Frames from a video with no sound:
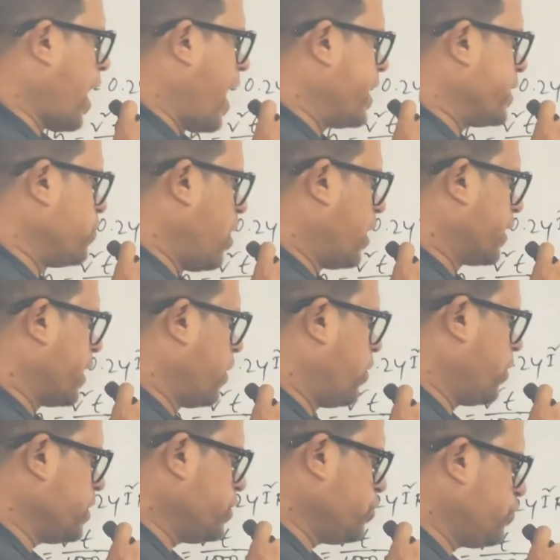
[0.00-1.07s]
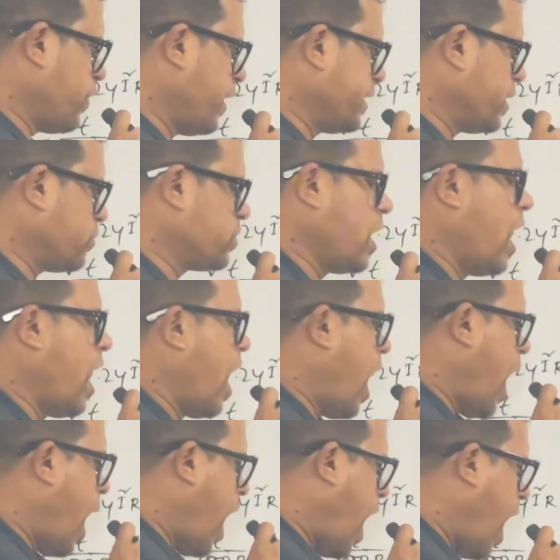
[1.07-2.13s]
I1. When you find out
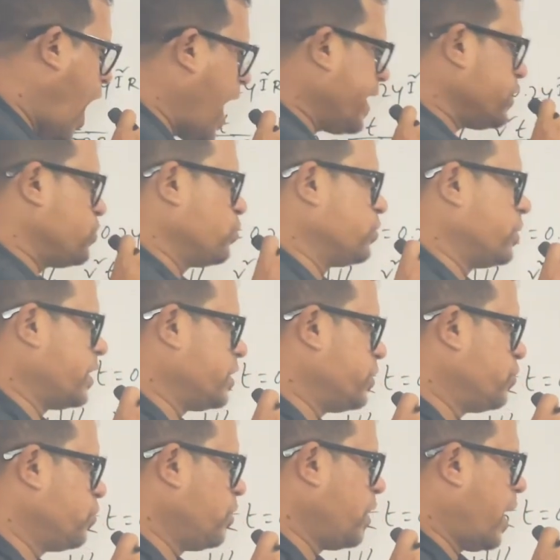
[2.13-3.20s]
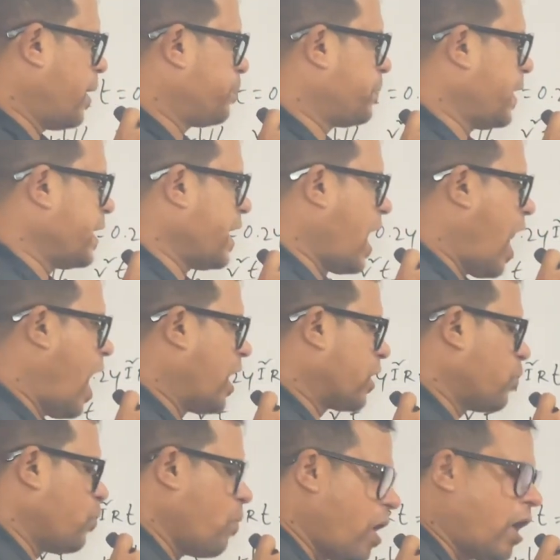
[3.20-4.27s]
I2, then you will apply
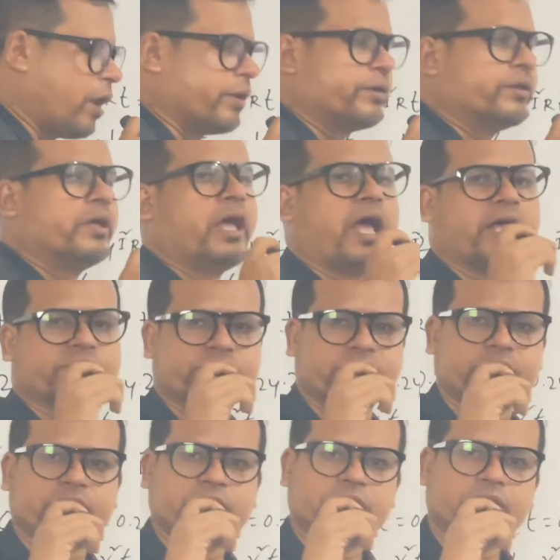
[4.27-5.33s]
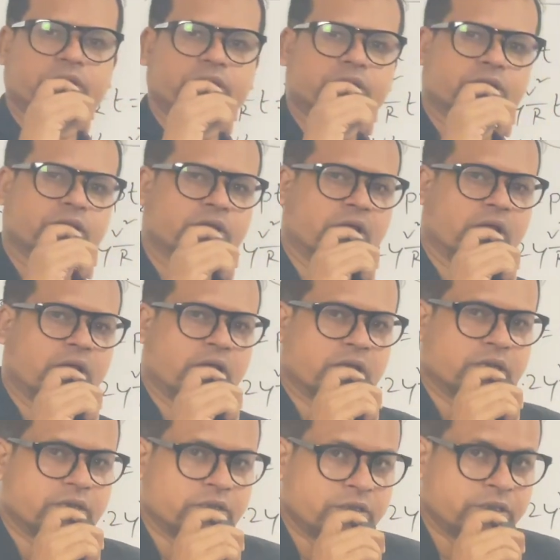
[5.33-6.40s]
R1 as a
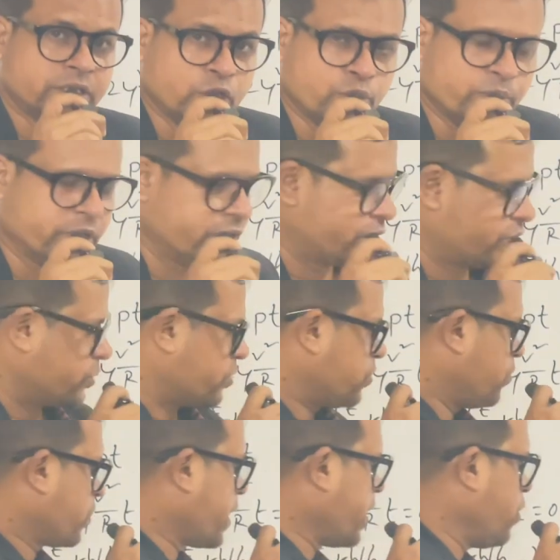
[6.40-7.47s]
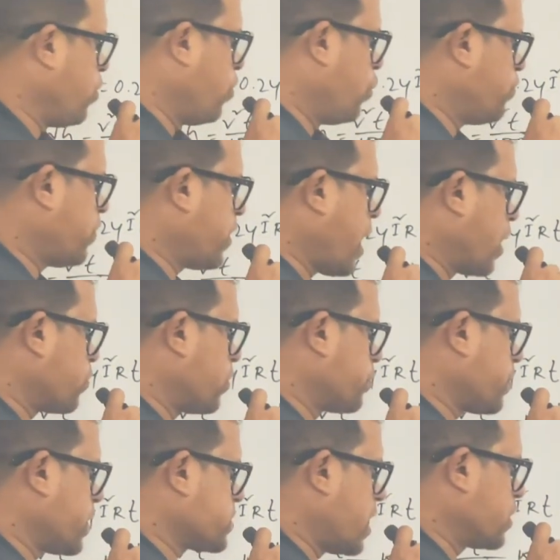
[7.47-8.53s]
numerator, okay, over R1
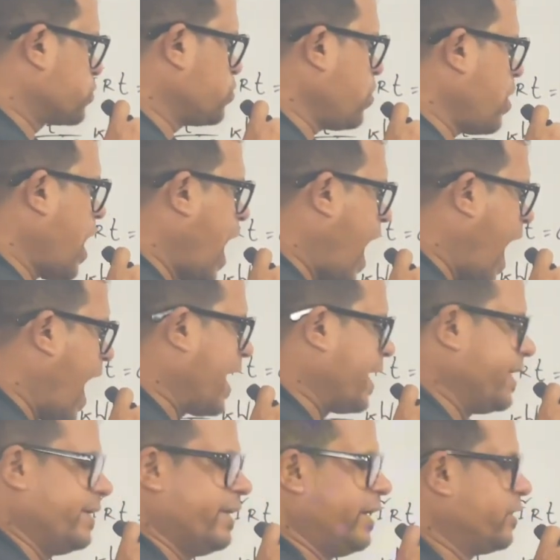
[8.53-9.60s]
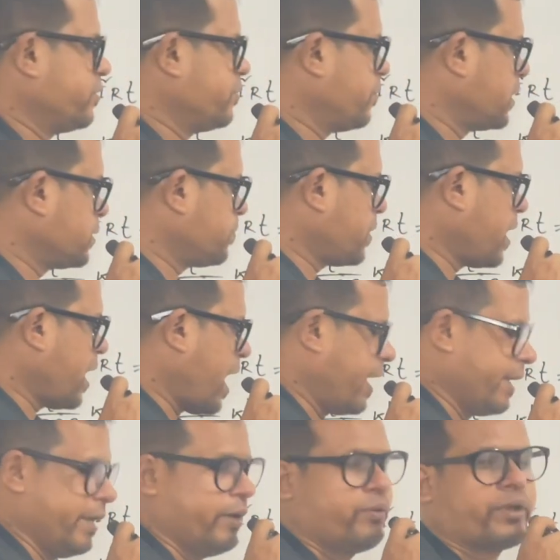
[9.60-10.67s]
plus R2 I and multiply
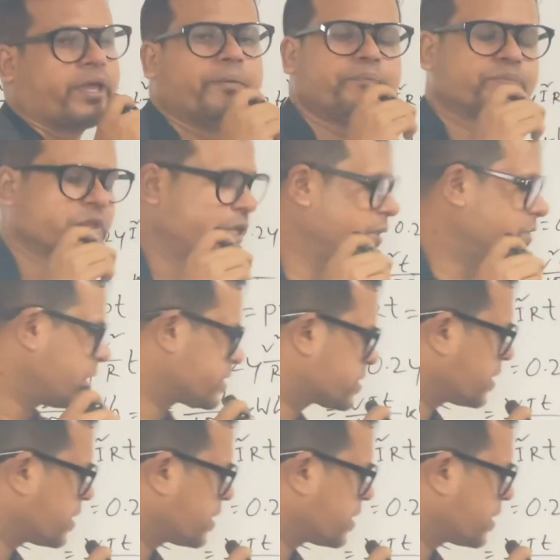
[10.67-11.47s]
I, okay. Just